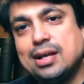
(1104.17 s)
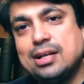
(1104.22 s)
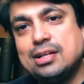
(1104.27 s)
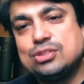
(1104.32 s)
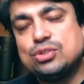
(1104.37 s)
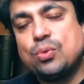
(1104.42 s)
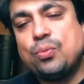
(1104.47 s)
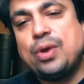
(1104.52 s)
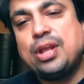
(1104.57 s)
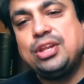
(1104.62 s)

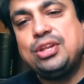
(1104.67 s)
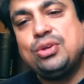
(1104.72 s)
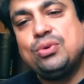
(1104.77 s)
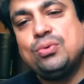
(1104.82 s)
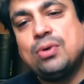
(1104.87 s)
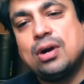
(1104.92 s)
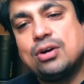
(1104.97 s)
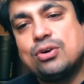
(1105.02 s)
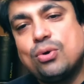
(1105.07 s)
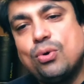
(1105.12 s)
So when you
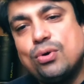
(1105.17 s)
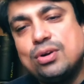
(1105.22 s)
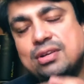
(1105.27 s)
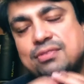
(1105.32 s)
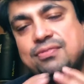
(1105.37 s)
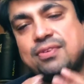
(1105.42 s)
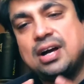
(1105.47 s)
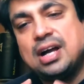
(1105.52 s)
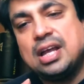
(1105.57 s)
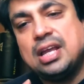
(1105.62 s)
are
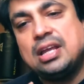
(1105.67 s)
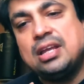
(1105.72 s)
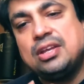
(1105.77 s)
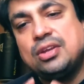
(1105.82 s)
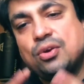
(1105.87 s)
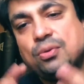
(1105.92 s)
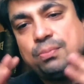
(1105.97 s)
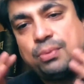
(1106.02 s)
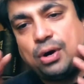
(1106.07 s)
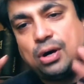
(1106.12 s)
codifying
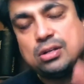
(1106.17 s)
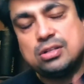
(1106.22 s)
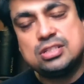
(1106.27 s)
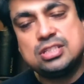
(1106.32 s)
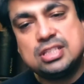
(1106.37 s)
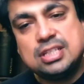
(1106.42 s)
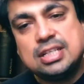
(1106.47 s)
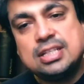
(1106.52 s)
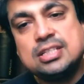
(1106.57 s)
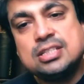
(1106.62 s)
your
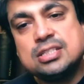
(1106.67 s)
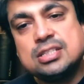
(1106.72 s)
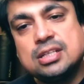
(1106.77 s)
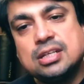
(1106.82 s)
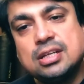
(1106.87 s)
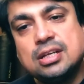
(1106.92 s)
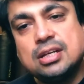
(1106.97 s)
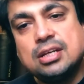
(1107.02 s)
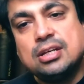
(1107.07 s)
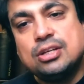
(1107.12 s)
policies
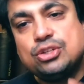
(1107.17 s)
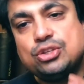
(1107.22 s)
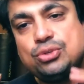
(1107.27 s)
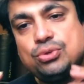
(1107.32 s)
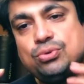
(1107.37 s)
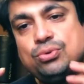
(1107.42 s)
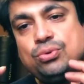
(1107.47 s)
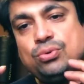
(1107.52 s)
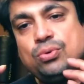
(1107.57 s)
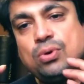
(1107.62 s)

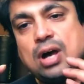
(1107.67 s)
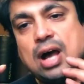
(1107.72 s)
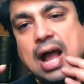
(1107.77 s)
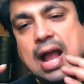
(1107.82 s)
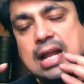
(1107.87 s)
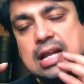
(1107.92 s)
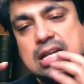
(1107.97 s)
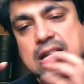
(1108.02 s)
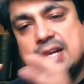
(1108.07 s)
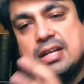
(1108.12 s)
to
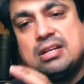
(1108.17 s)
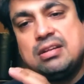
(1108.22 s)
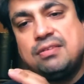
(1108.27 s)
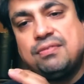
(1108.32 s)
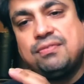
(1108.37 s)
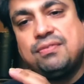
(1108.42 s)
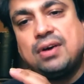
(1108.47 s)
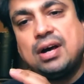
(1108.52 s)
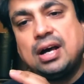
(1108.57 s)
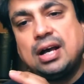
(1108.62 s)

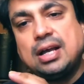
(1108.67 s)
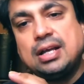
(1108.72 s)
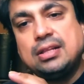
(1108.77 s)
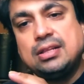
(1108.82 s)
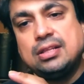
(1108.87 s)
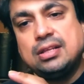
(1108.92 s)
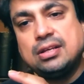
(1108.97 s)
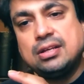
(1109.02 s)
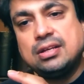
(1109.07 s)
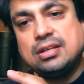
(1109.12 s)
identify
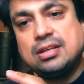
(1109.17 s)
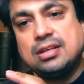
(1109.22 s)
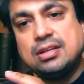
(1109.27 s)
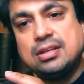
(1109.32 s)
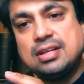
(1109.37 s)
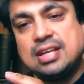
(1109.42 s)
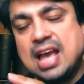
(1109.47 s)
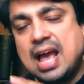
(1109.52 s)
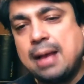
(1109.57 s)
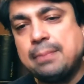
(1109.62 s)
the
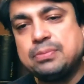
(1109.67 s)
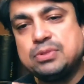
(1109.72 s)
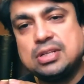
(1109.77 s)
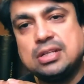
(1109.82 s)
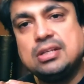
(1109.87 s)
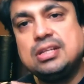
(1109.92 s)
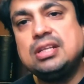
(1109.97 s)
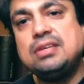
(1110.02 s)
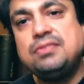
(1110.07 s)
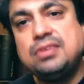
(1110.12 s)
gaps
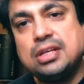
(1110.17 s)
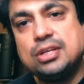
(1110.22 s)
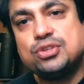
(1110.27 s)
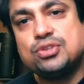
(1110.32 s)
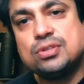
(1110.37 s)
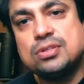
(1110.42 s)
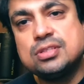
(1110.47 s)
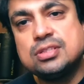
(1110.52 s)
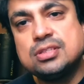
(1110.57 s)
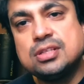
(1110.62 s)
and
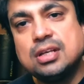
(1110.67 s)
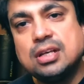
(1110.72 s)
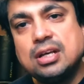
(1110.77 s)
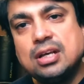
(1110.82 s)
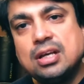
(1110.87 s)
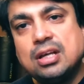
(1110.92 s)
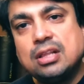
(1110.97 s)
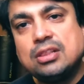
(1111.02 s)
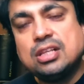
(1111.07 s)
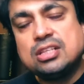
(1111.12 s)
deviations,
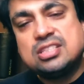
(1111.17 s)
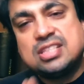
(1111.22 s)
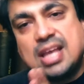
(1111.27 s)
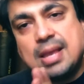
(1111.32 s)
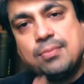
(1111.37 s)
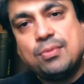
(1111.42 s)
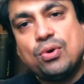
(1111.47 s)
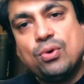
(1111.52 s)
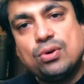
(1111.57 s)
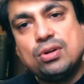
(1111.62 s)
the
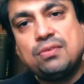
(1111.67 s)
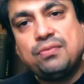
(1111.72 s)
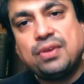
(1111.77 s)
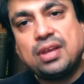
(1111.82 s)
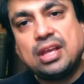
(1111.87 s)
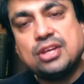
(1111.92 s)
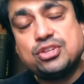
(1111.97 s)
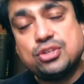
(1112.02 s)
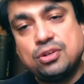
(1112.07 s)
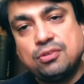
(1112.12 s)
same
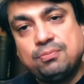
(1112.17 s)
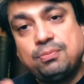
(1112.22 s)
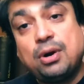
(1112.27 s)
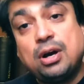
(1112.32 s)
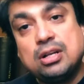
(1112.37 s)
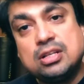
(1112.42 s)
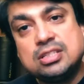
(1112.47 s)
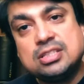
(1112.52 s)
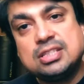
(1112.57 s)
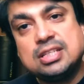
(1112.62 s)
codification of
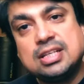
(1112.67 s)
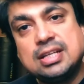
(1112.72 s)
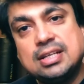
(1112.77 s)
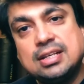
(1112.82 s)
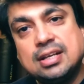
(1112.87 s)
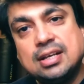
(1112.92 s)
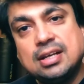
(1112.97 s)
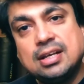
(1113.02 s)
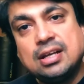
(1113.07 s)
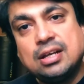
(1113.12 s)
policy,
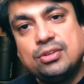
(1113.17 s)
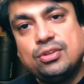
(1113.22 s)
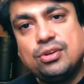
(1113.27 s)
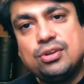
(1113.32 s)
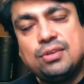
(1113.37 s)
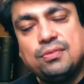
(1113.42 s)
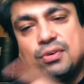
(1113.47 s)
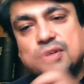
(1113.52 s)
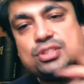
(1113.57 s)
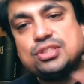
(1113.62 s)
the
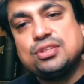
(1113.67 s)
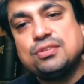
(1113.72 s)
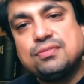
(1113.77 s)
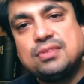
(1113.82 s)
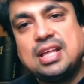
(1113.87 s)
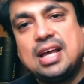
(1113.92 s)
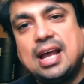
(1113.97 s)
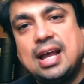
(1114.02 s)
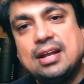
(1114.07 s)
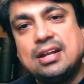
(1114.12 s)
reverse of
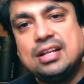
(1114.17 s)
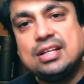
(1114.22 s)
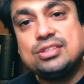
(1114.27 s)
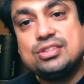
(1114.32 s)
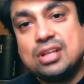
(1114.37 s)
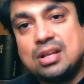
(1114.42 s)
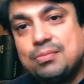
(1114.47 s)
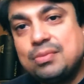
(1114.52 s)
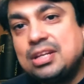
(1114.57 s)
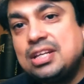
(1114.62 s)
that is
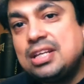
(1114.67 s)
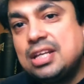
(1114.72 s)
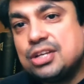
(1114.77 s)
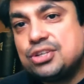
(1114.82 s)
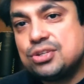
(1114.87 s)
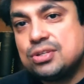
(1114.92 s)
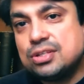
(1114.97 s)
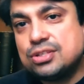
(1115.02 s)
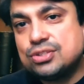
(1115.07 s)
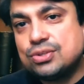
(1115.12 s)

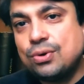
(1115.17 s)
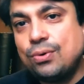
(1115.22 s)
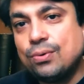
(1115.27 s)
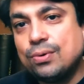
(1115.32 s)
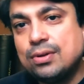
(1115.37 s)
remediation as code,